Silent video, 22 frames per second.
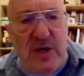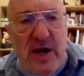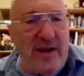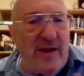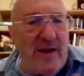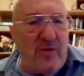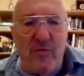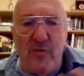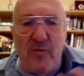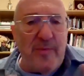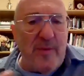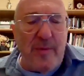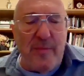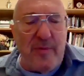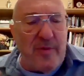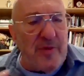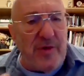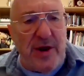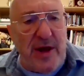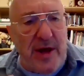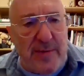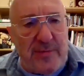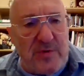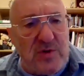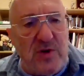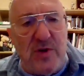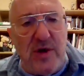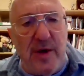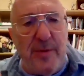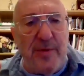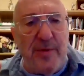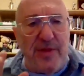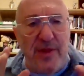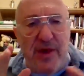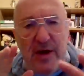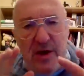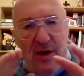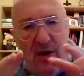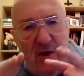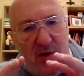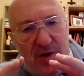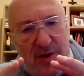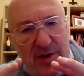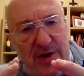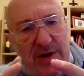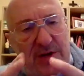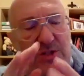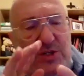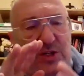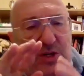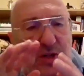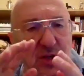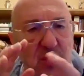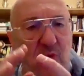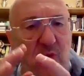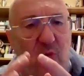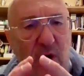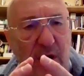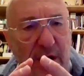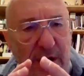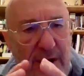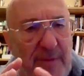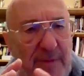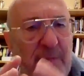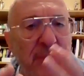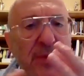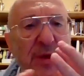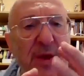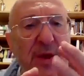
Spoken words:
I don't remember the names of them, and they coalesced into one